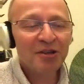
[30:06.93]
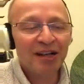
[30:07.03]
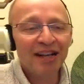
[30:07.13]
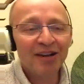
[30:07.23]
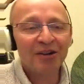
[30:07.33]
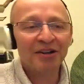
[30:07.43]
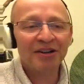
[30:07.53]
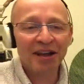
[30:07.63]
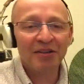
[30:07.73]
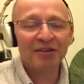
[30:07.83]
you click on
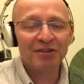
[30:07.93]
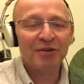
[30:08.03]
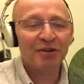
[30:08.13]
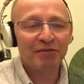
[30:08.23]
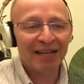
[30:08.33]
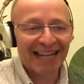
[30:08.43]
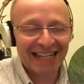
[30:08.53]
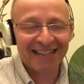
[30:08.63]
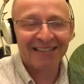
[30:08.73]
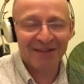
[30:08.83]
another story
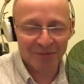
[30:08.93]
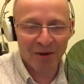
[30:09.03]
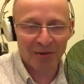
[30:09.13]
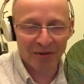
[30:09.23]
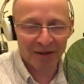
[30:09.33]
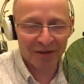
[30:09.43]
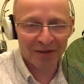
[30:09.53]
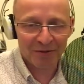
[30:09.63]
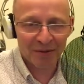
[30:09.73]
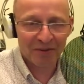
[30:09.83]
related to the one that
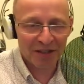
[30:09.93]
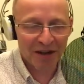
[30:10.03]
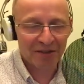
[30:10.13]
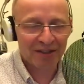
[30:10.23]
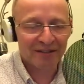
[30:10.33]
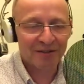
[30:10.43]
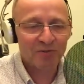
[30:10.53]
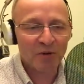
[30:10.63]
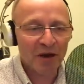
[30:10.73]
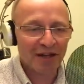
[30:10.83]
we've started
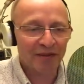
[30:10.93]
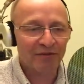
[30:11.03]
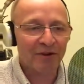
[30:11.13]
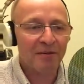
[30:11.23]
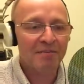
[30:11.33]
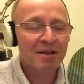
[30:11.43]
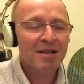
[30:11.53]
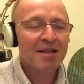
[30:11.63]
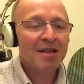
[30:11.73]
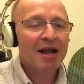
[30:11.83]
working from,
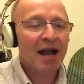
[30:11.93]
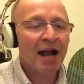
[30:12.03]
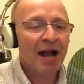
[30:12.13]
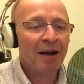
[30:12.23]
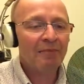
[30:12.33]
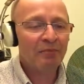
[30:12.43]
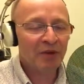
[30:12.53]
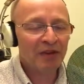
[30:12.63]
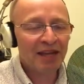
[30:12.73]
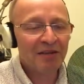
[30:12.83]

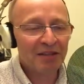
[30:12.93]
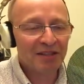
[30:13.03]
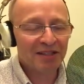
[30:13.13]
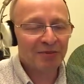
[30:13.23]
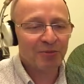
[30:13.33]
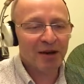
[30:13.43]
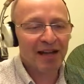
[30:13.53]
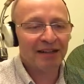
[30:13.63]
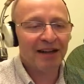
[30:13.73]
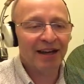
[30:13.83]
with the irresistible
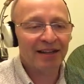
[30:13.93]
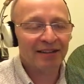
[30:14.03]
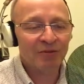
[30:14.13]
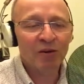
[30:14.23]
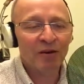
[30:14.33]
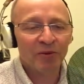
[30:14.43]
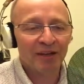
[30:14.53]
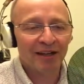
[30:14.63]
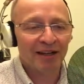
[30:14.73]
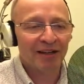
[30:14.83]
headline. Why
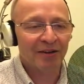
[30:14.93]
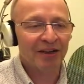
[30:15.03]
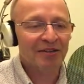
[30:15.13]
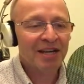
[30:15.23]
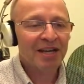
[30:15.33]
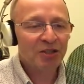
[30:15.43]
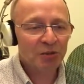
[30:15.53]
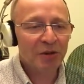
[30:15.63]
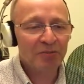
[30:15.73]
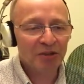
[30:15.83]
wouldn't I click on this?
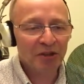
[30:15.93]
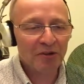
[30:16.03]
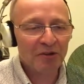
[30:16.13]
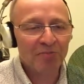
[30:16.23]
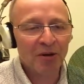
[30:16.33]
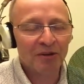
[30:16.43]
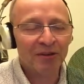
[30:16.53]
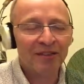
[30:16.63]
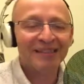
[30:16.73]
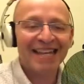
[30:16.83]
Swimsuit
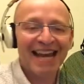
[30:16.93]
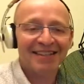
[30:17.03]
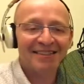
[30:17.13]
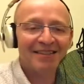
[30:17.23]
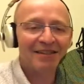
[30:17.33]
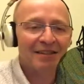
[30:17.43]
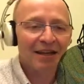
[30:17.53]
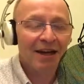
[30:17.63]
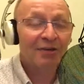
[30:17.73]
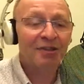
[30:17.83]
model contests.
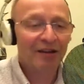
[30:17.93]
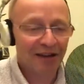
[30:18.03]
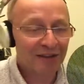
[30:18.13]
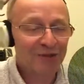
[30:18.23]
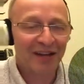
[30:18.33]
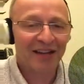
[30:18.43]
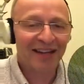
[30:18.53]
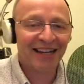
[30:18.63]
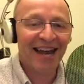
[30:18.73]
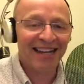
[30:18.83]
Oh, sorry, I'll try that
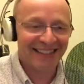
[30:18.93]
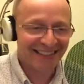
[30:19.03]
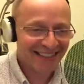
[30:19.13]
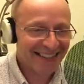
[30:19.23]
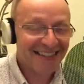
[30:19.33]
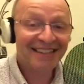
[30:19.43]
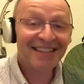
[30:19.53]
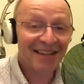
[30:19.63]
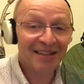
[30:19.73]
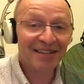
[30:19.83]
again.
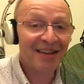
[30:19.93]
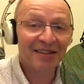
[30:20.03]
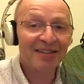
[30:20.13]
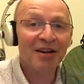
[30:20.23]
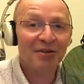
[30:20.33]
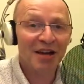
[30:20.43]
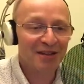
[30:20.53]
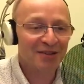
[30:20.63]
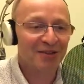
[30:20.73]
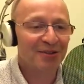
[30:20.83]
See, you can tell there's no
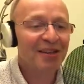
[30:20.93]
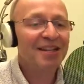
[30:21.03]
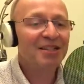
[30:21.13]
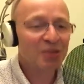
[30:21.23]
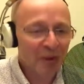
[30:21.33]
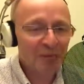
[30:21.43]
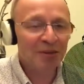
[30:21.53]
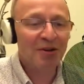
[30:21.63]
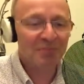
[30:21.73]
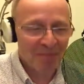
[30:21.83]
rehearsal.
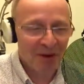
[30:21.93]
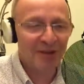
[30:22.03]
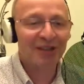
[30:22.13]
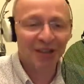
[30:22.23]
Swimsuit model